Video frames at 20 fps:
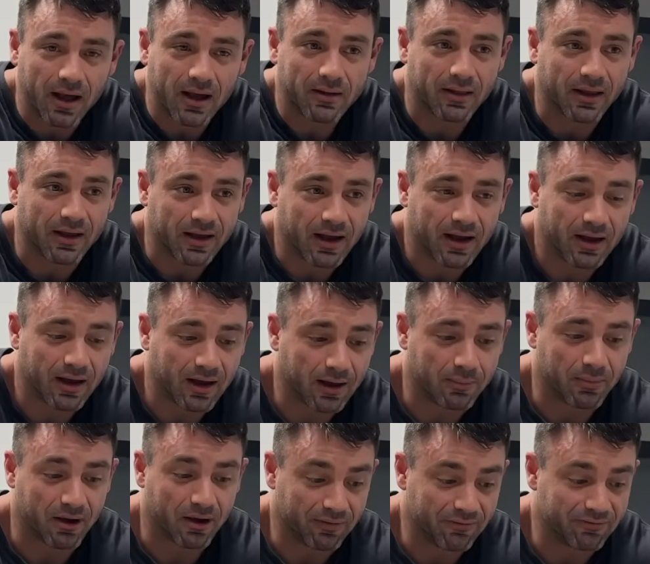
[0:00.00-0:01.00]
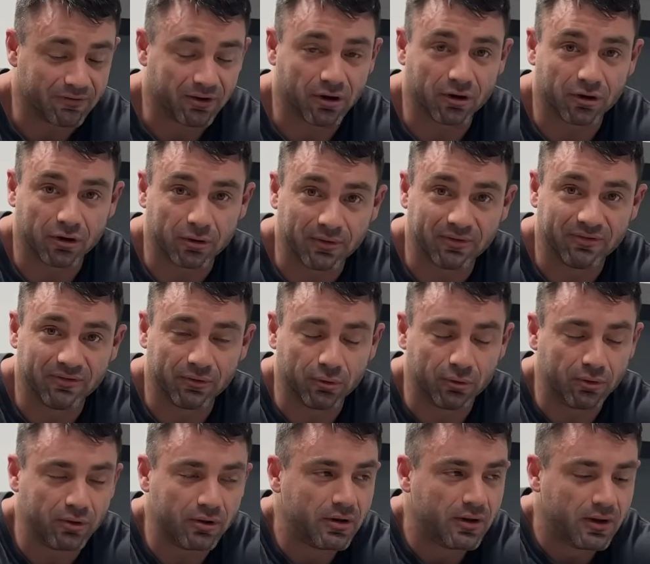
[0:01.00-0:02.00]
like high amount of volume of
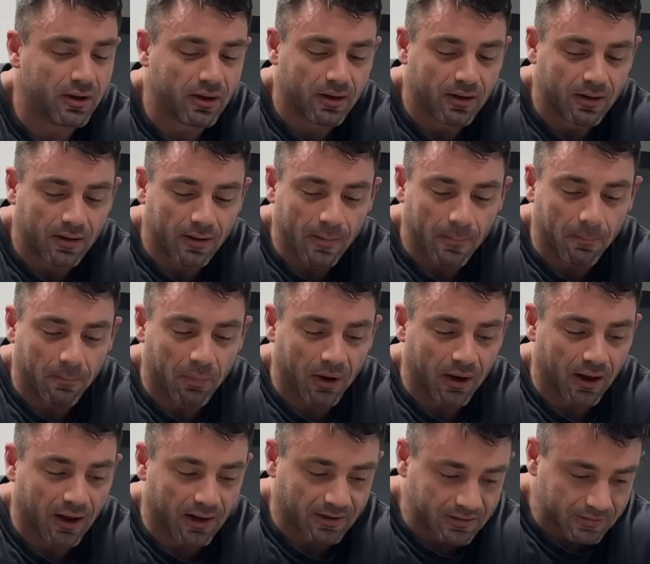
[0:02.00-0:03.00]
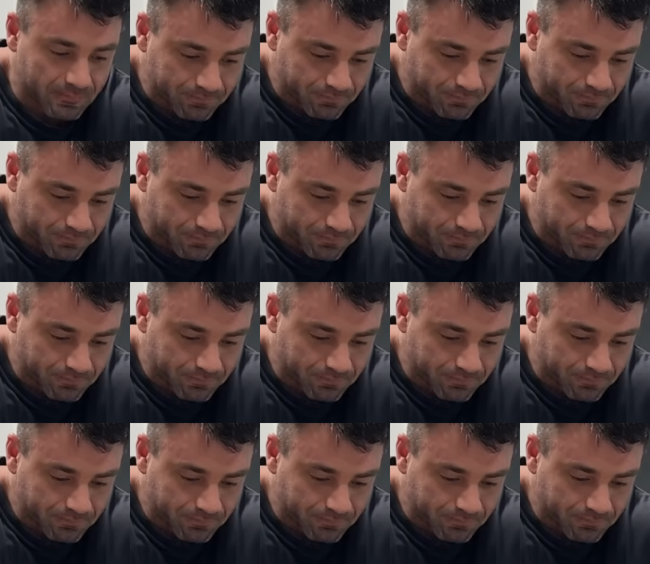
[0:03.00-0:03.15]
food. But